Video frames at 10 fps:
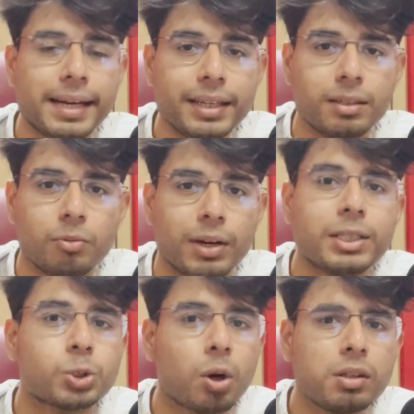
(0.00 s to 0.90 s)
later, when
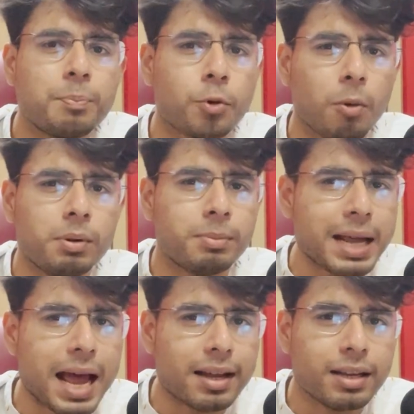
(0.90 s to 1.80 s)
I saw the problem
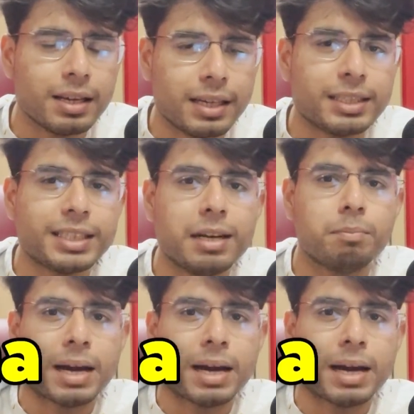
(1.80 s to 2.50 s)
tag, it said